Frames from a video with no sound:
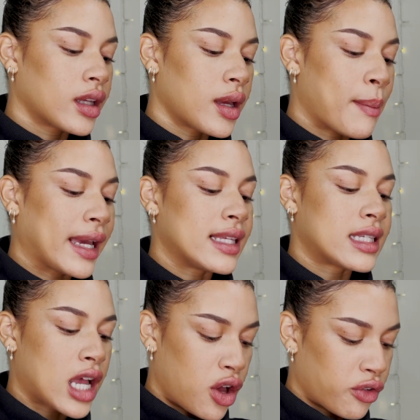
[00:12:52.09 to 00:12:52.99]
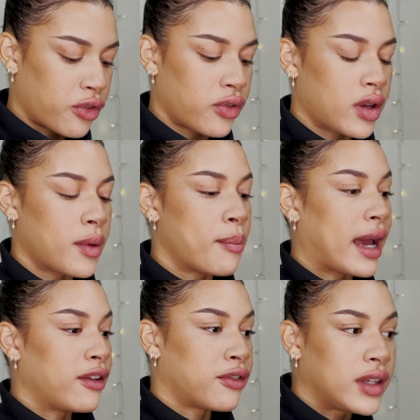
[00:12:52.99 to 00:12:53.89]
myself,
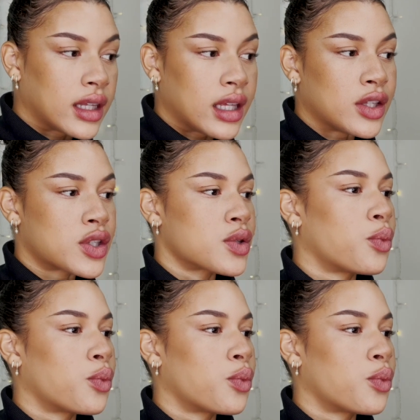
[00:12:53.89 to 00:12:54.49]
my feelings,